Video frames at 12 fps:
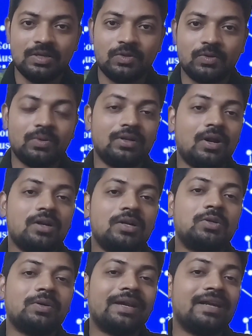So in
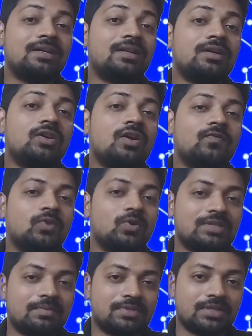order to get rid of
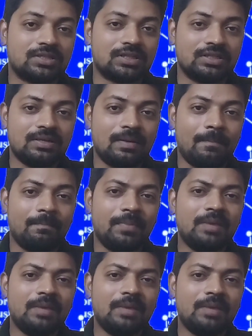those obsession,